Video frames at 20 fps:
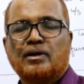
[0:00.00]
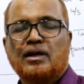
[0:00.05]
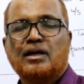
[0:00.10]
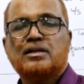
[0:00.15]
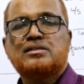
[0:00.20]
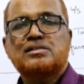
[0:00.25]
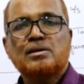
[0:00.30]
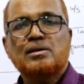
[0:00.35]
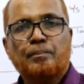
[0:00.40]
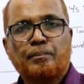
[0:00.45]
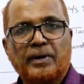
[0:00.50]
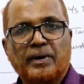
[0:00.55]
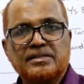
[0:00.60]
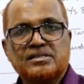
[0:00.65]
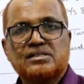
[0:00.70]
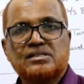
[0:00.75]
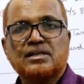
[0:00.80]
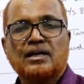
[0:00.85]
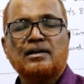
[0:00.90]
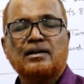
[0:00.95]
It's a
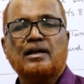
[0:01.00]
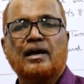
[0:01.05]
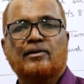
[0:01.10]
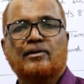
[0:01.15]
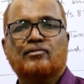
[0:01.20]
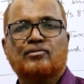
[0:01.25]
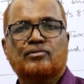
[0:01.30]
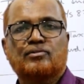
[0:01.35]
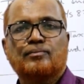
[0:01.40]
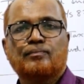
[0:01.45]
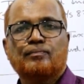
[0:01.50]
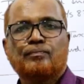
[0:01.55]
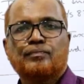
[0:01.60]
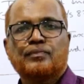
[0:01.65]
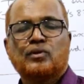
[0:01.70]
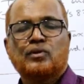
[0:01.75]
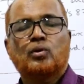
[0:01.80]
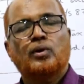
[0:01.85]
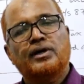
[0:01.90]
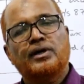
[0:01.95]
personal tax,
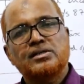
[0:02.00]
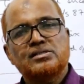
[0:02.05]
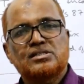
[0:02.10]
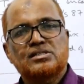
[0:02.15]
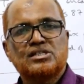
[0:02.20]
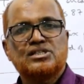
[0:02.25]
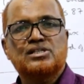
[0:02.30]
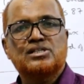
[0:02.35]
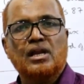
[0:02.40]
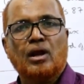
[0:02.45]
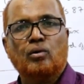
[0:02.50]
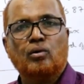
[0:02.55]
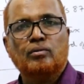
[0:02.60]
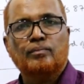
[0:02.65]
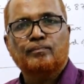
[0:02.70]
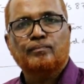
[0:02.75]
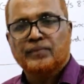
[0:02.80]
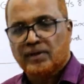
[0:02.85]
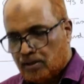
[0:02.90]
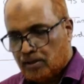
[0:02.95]
so it is disallowed.
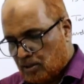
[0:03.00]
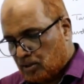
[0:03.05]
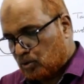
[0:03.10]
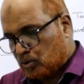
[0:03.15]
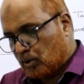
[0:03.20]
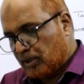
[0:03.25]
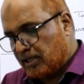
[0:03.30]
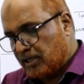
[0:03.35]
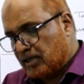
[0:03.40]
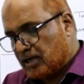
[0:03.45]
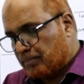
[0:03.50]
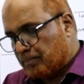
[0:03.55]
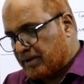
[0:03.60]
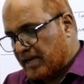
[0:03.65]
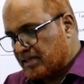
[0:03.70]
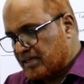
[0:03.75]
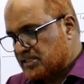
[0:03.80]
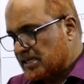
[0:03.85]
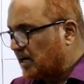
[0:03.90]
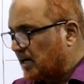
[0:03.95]
So income
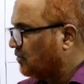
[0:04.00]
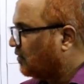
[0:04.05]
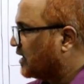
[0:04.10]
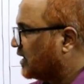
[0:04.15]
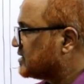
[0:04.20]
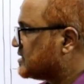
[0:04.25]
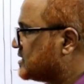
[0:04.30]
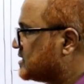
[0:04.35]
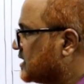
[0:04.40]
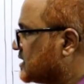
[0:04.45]
tax advance